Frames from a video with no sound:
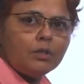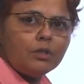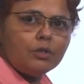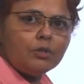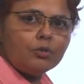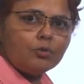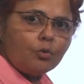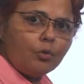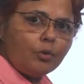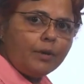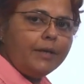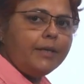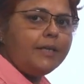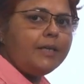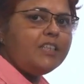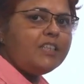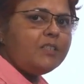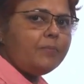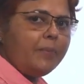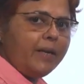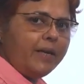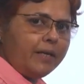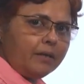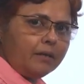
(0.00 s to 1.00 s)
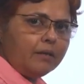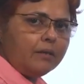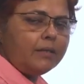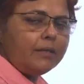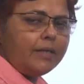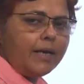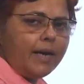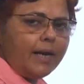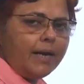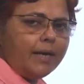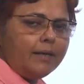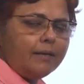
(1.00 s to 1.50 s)
So, it is better
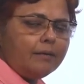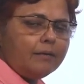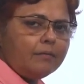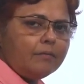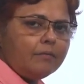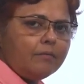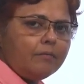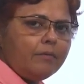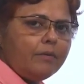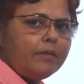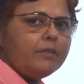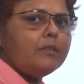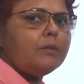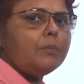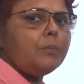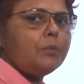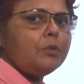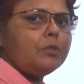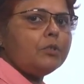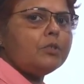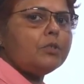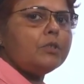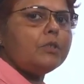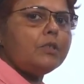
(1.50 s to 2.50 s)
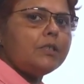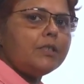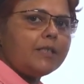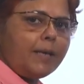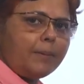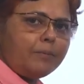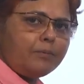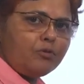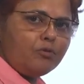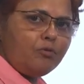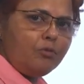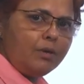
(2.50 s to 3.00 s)
that when the person is
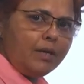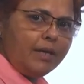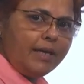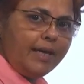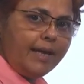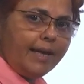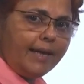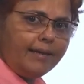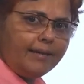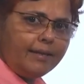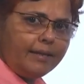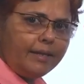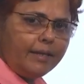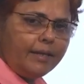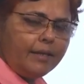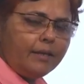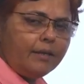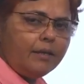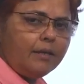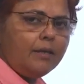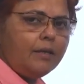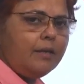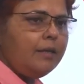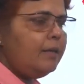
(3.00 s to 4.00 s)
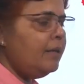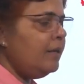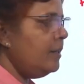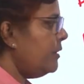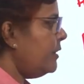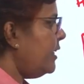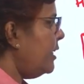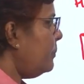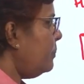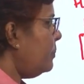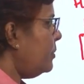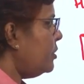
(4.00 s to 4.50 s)
absolutely healthy,
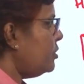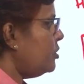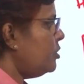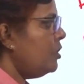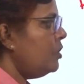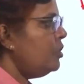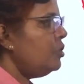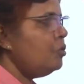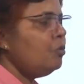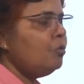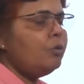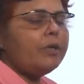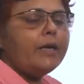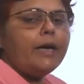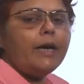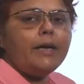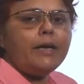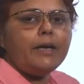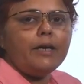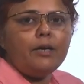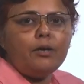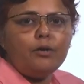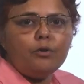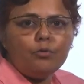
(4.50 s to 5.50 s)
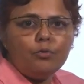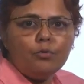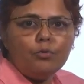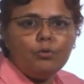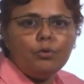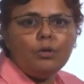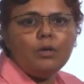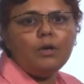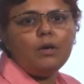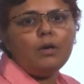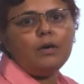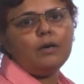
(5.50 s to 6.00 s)
that person should get into
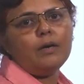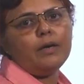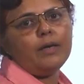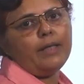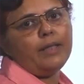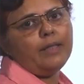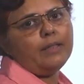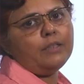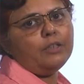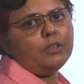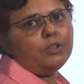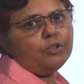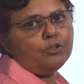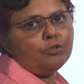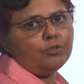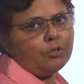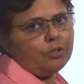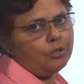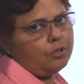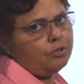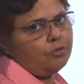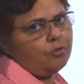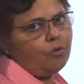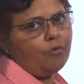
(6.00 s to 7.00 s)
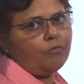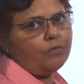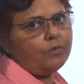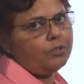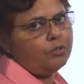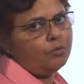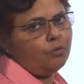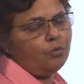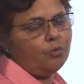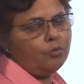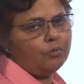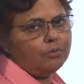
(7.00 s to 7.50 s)
a health insurance of his
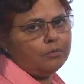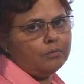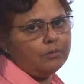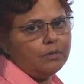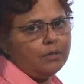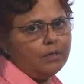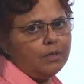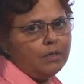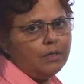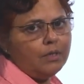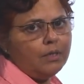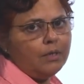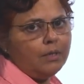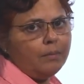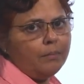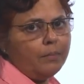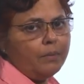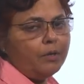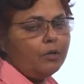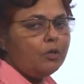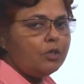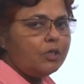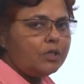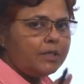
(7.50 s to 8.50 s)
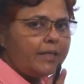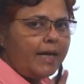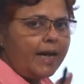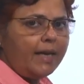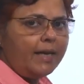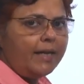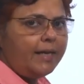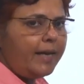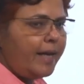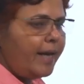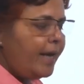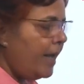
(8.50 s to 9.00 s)
own, because
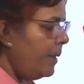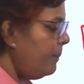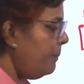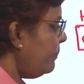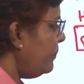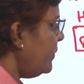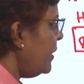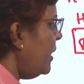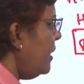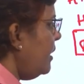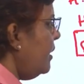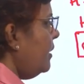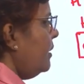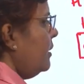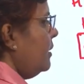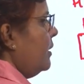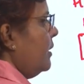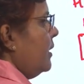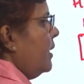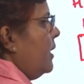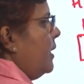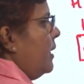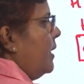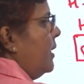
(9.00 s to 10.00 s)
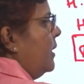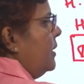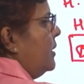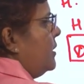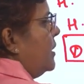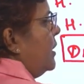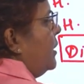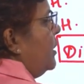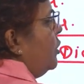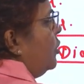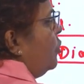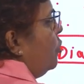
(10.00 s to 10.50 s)
that time he is
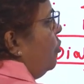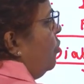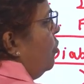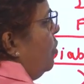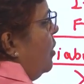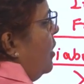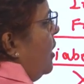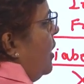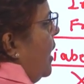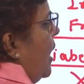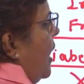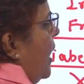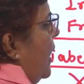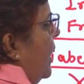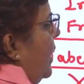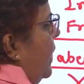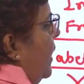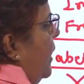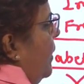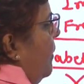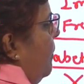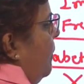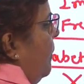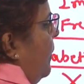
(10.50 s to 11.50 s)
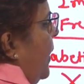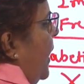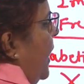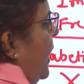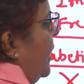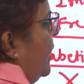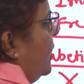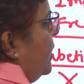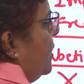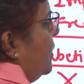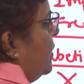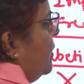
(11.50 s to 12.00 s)
into high impact